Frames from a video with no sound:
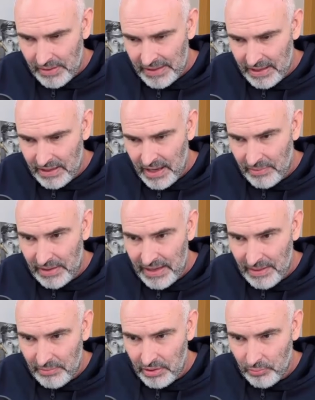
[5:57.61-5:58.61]
He can't
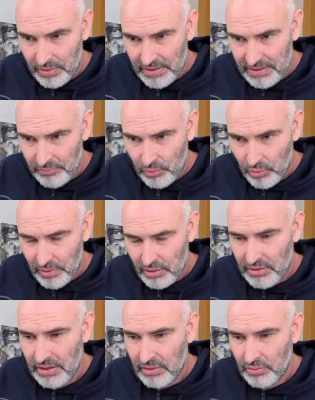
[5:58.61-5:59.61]
recapture with this pawn
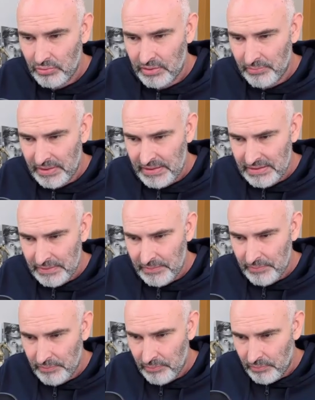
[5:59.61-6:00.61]
because he'll lose a piece.
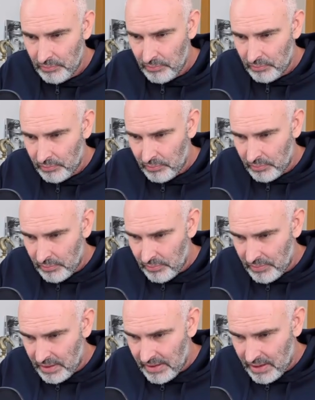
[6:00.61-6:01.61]

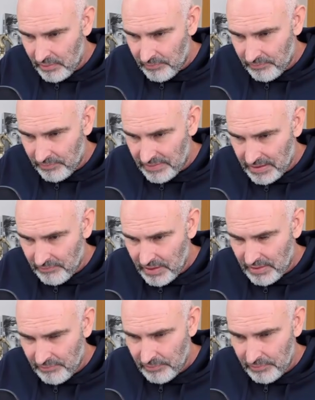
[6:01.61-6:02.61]
And now,
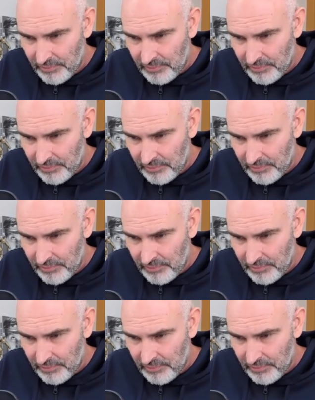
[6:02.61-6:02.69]
c5.